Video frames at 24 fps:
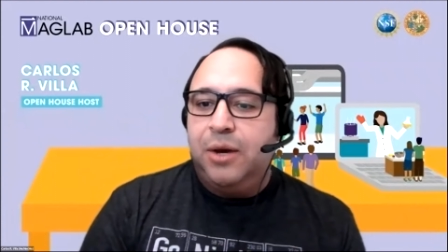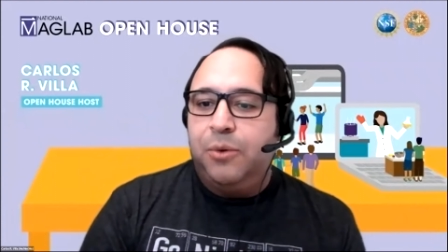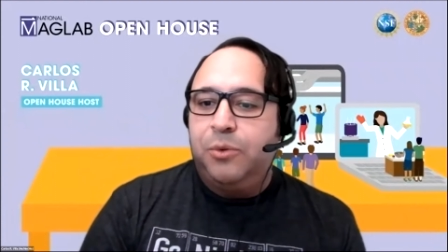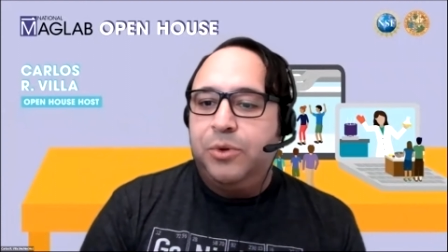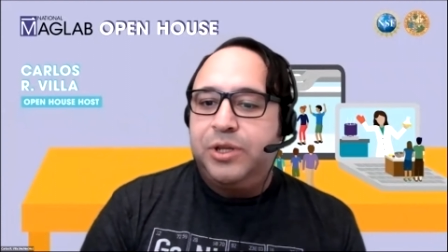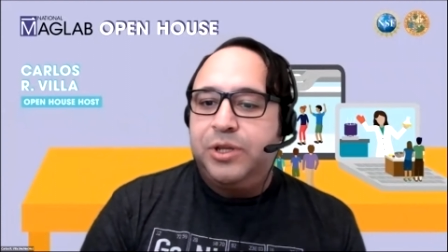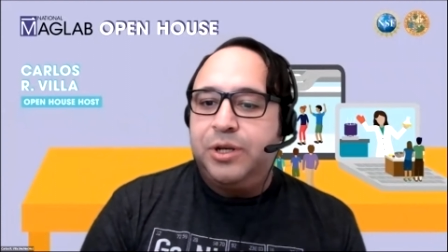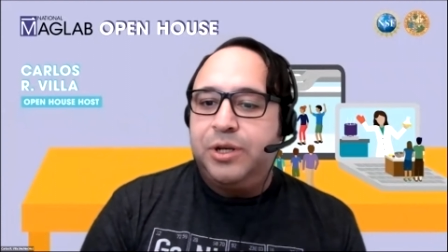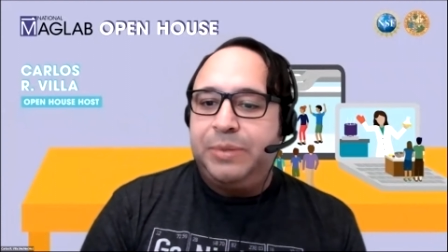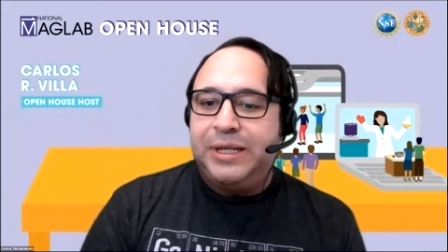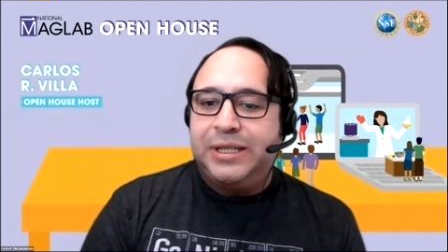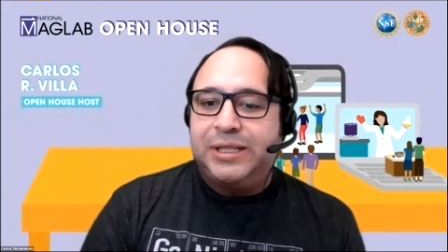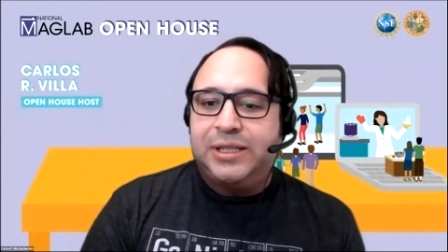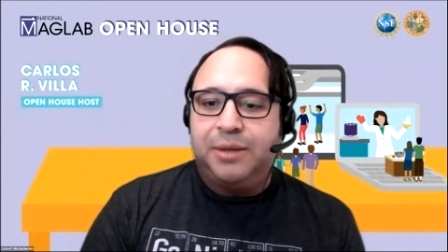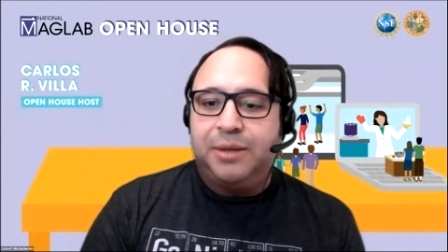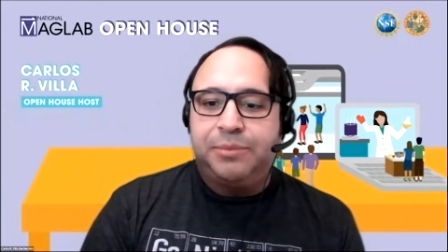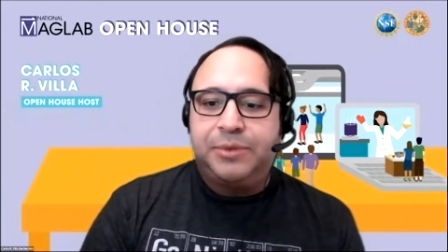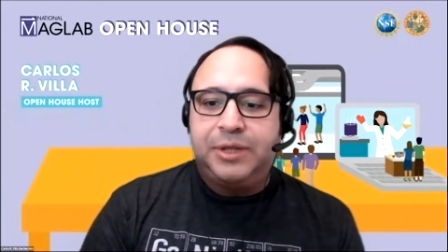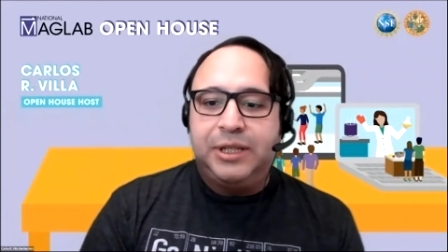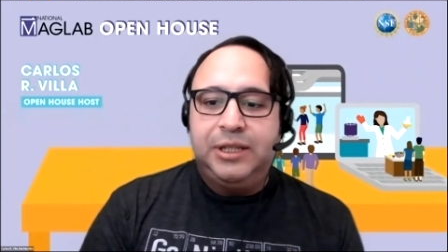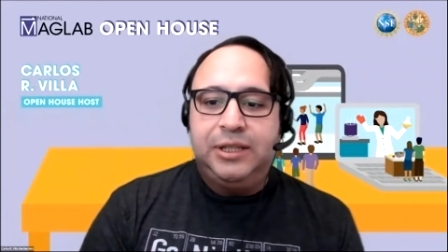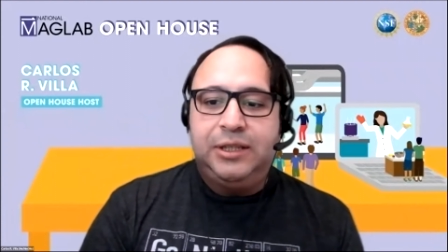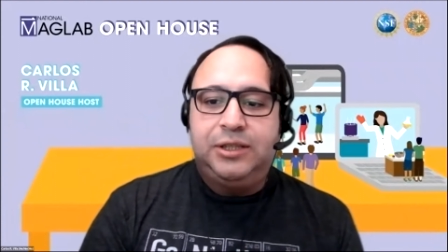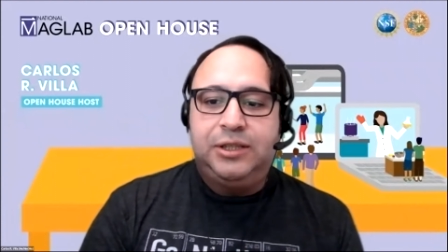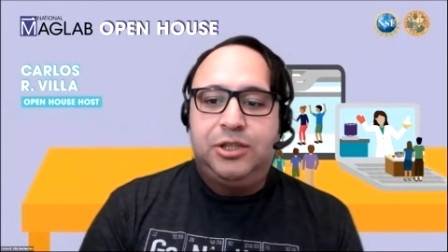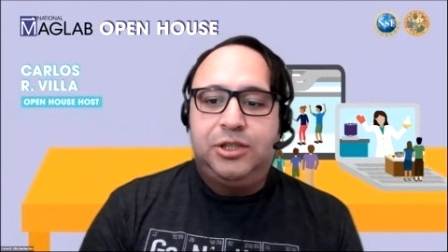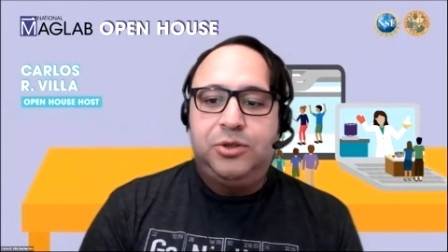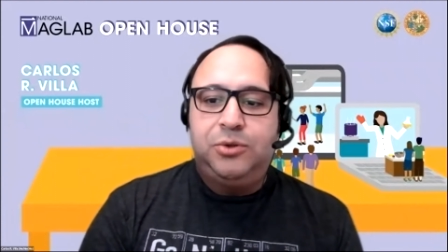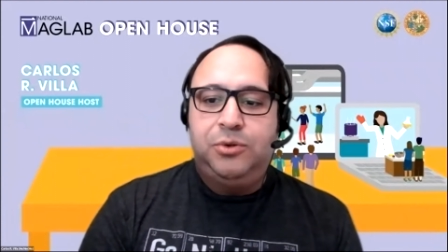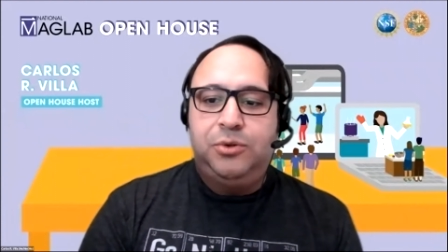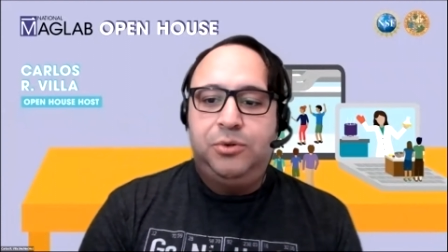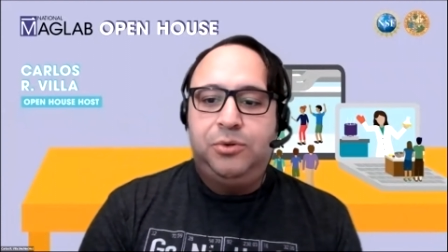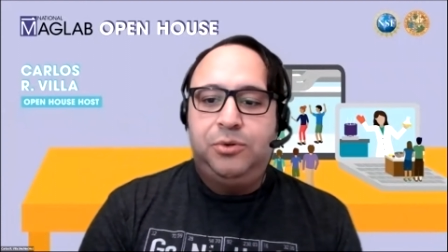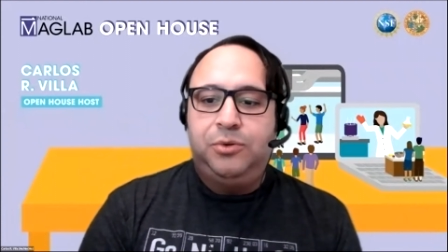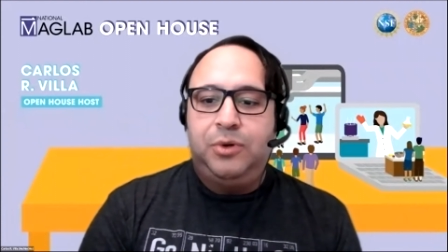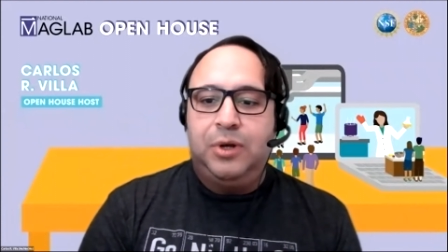Would there be something
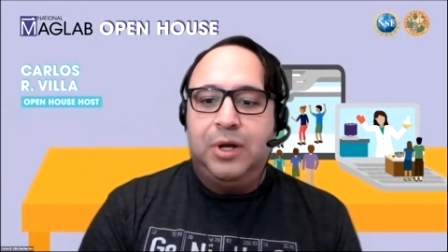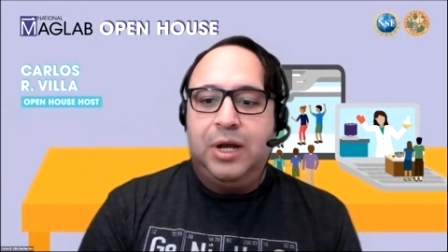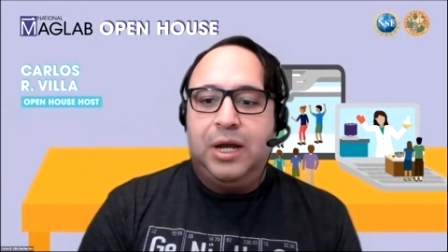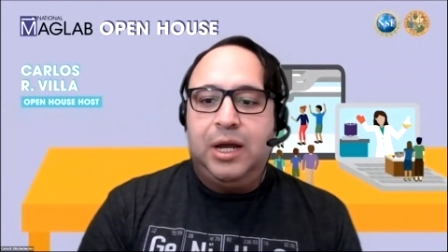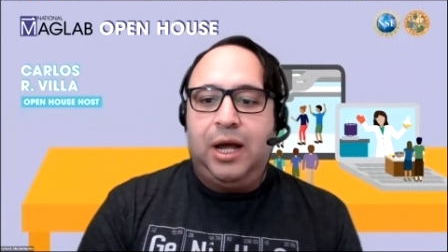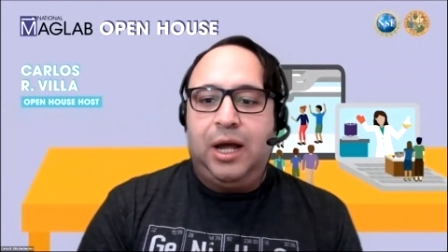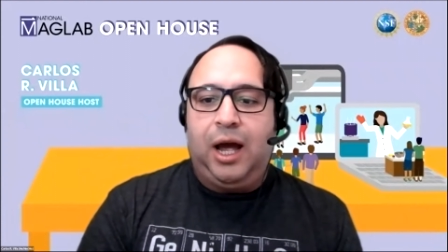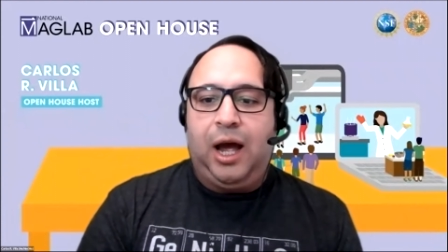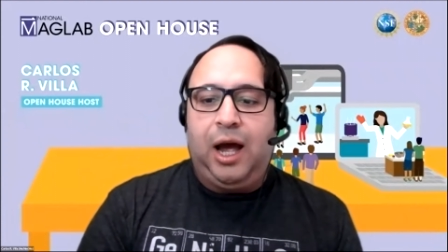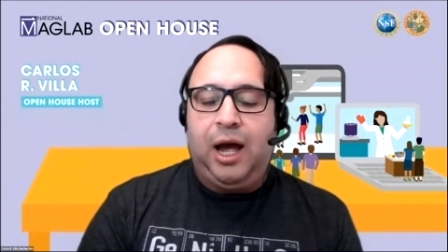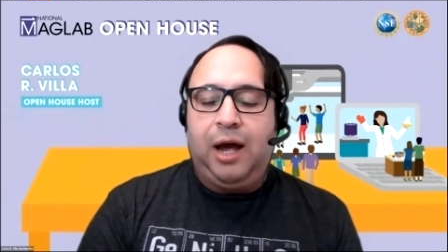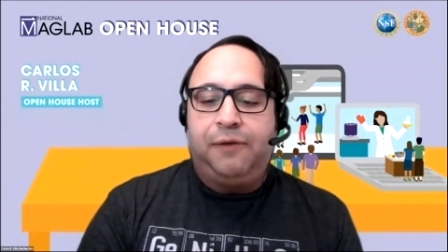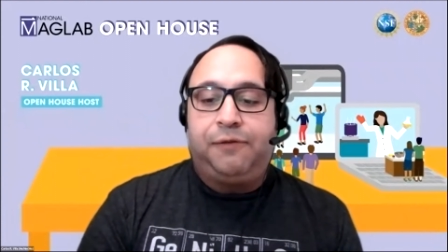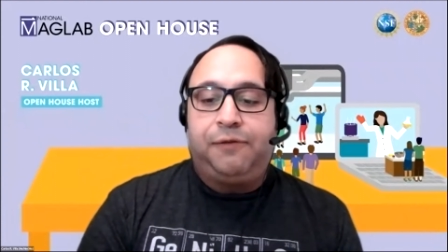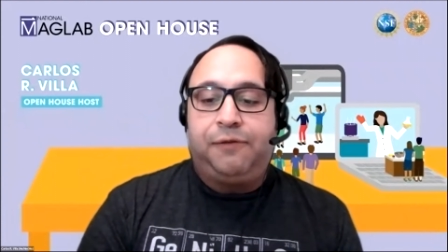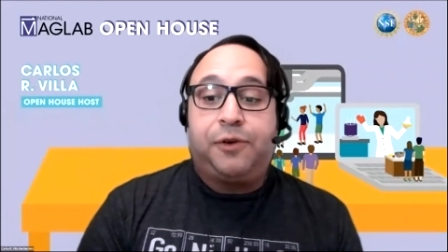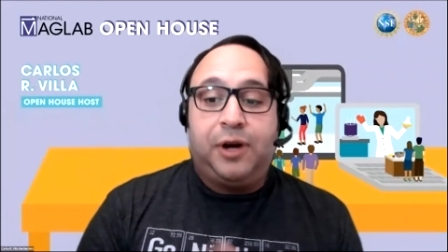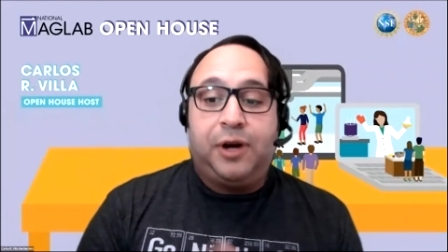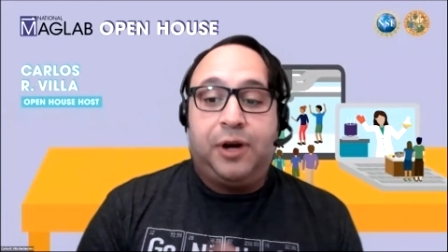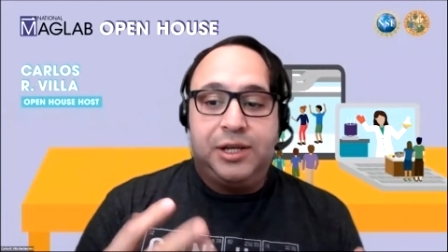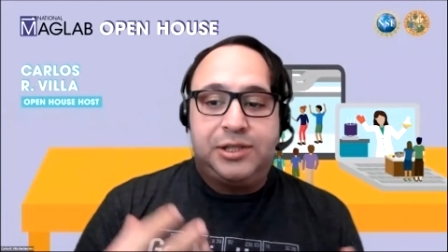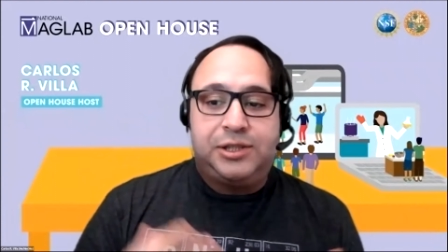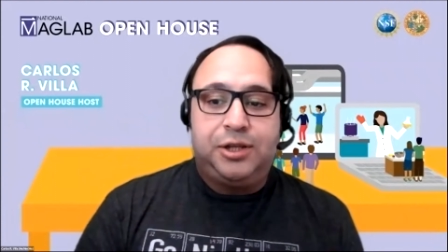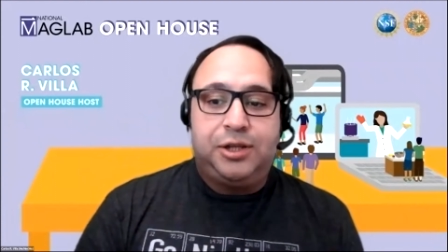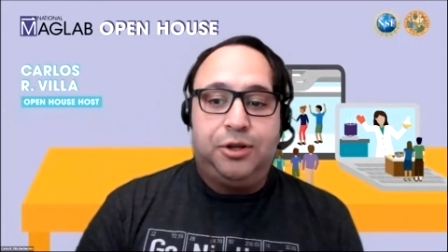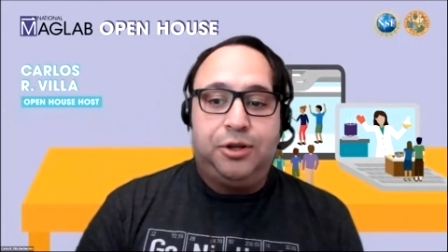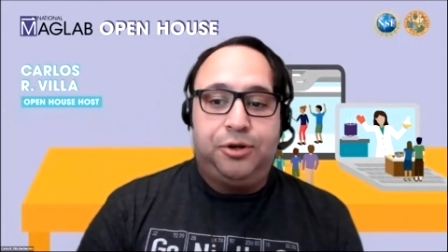for us